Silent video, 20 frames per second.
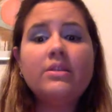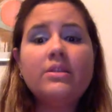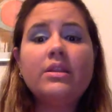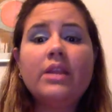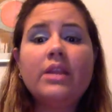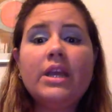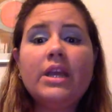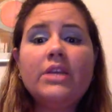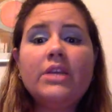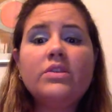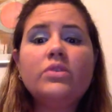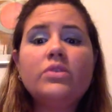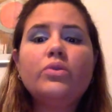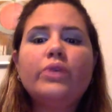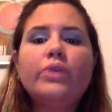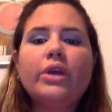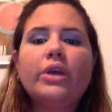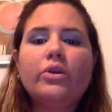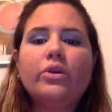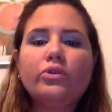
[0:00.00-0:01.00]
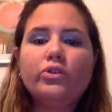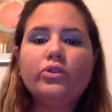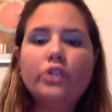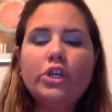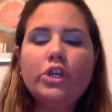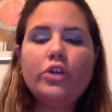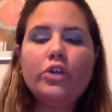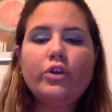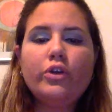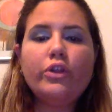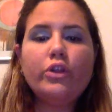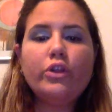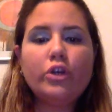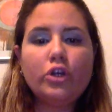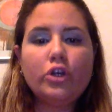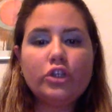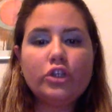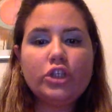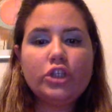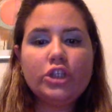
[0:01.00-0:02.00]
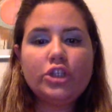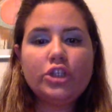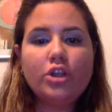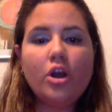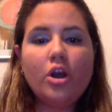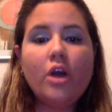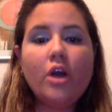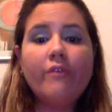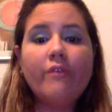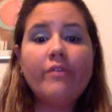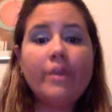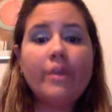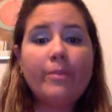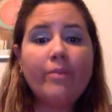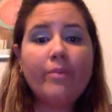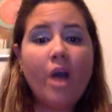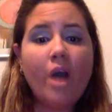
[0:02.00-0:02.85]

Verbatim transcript: Thanks to the continued dosage of the